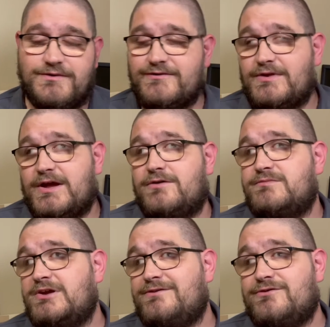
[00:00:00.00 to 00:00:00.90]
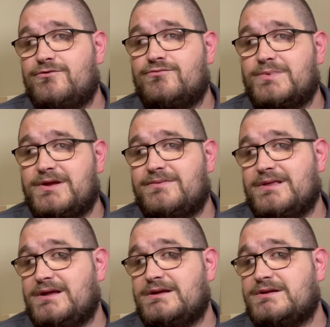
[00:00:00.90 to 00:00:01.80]
It's allowed me to
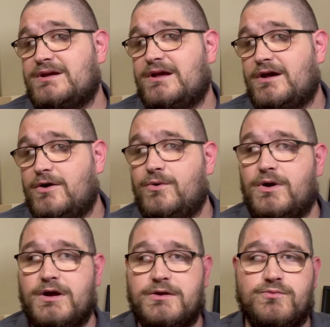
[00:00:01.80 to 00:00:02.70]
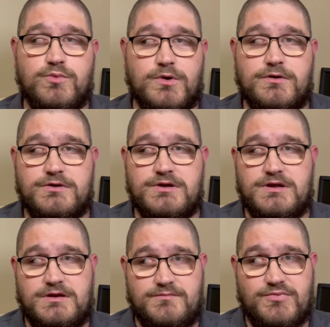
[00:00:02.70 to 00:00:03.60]
rethink how I work
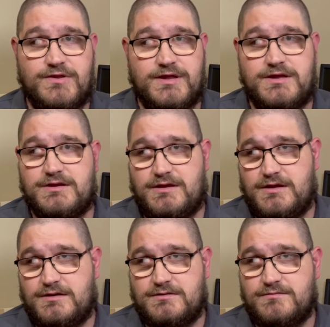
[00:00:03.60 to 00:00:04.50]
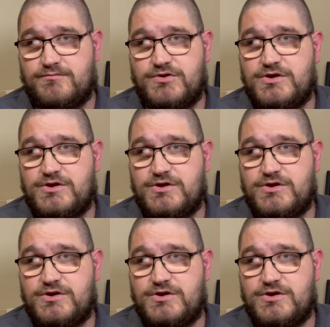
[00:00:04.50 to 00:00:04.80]
and play and be